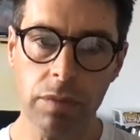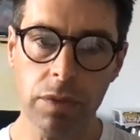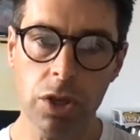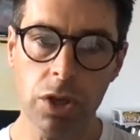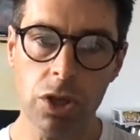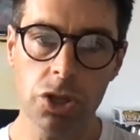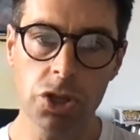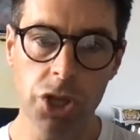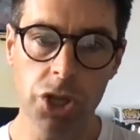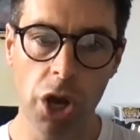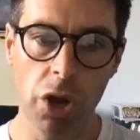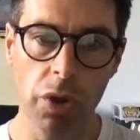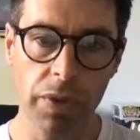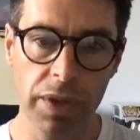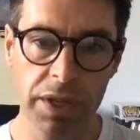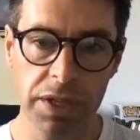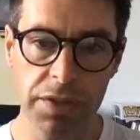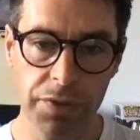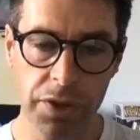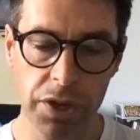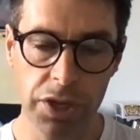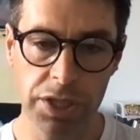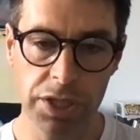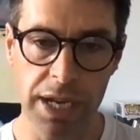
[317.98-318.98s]
So this
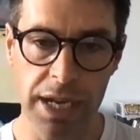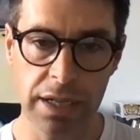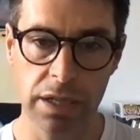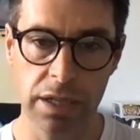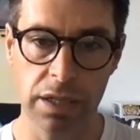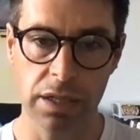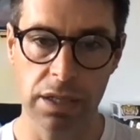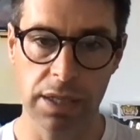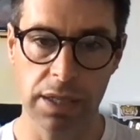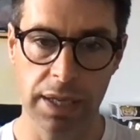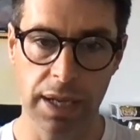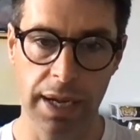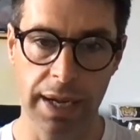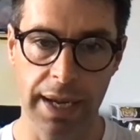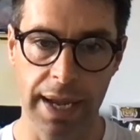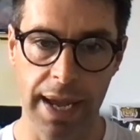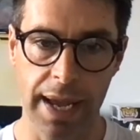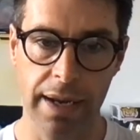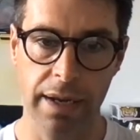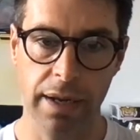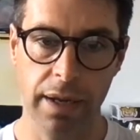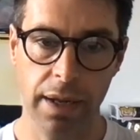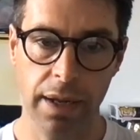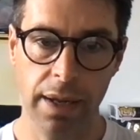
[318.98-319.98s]
first sentence,
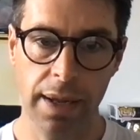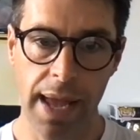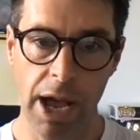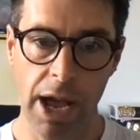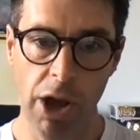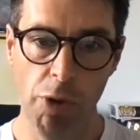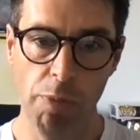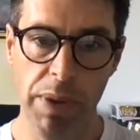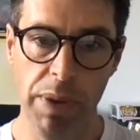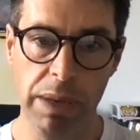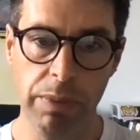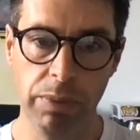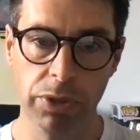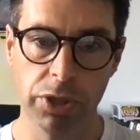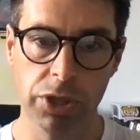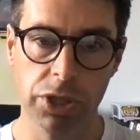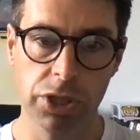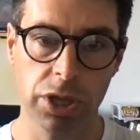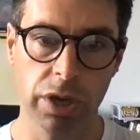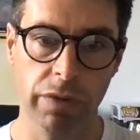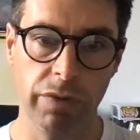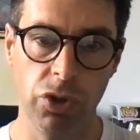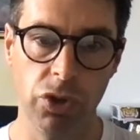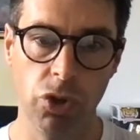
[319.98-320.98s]
again, help people
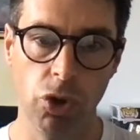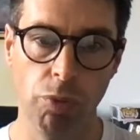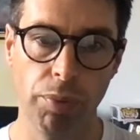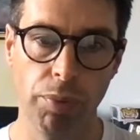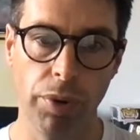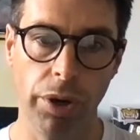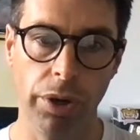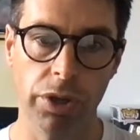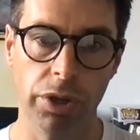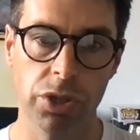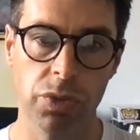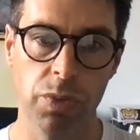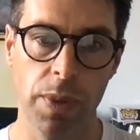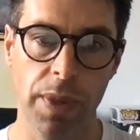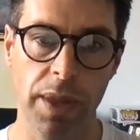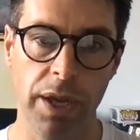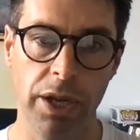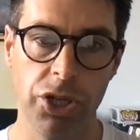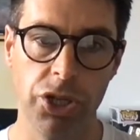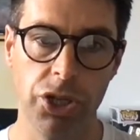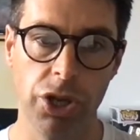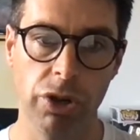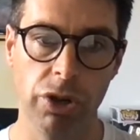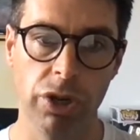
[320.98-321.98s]
discover your products when they
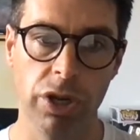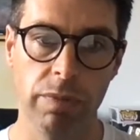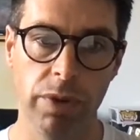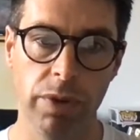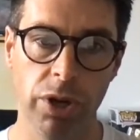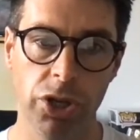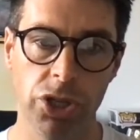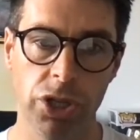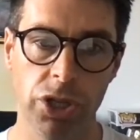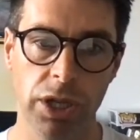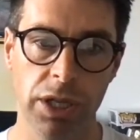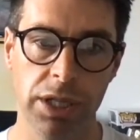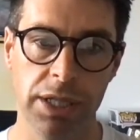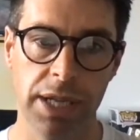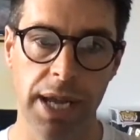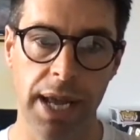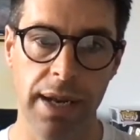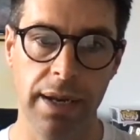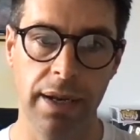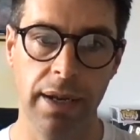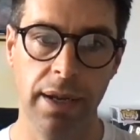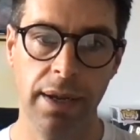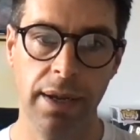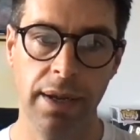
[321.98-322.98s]
show commercial
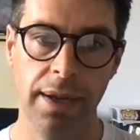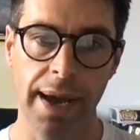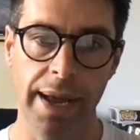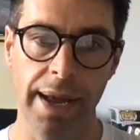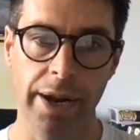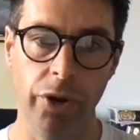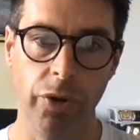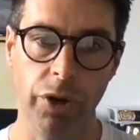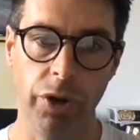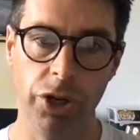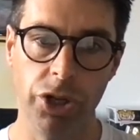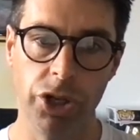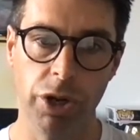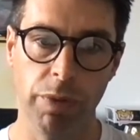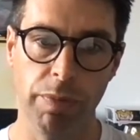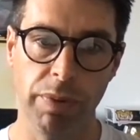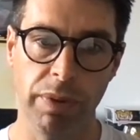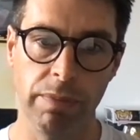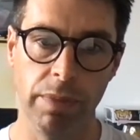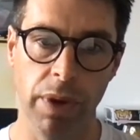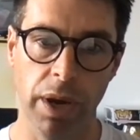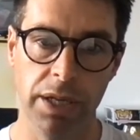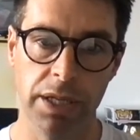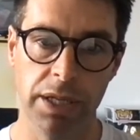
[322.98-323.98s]
intent and are in a shopping
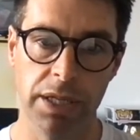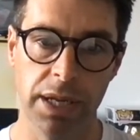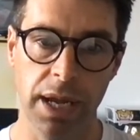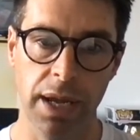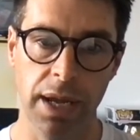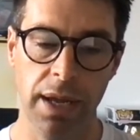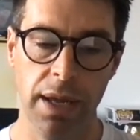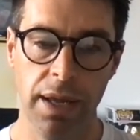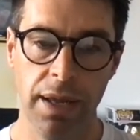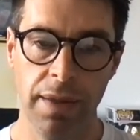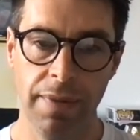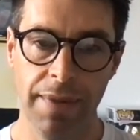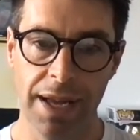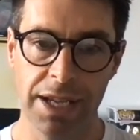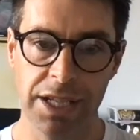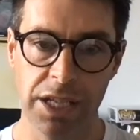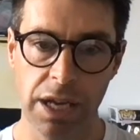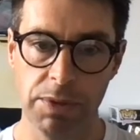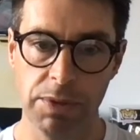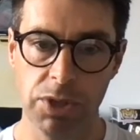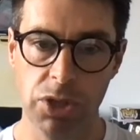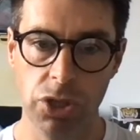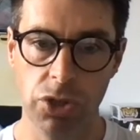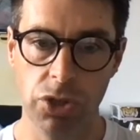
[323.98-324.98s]
mindset. That's
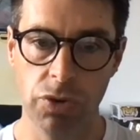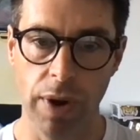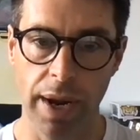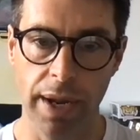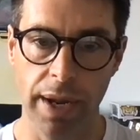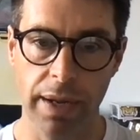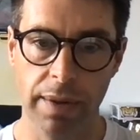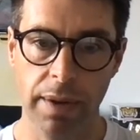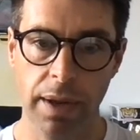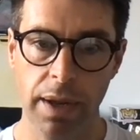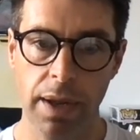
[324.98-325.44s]
absolutely great.